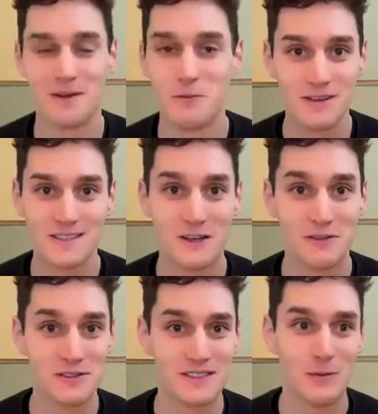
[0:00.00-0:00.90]
one,
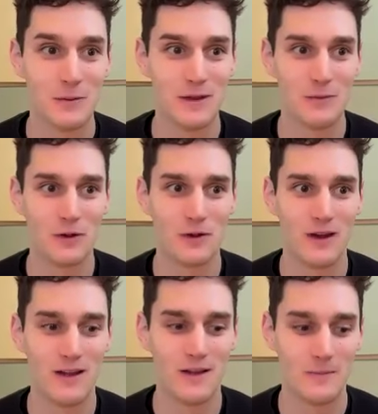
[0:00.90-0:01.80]
selfishly,
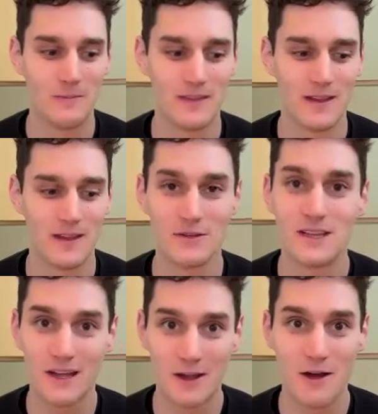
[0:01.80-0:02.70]
we're about
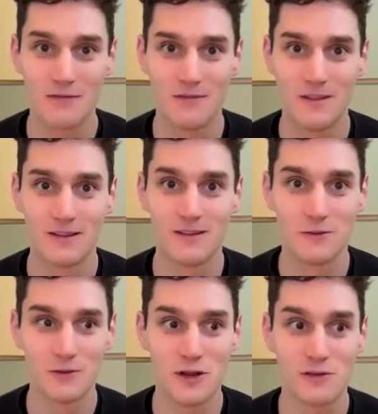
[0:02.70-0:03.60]
to kick off the
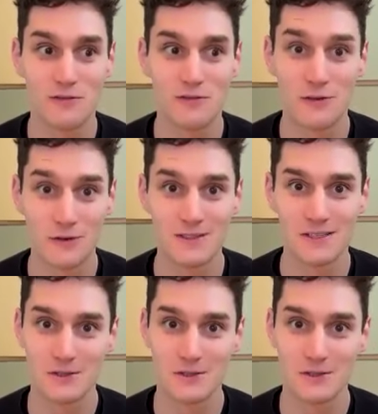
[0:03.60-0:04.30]
clinical trial for our first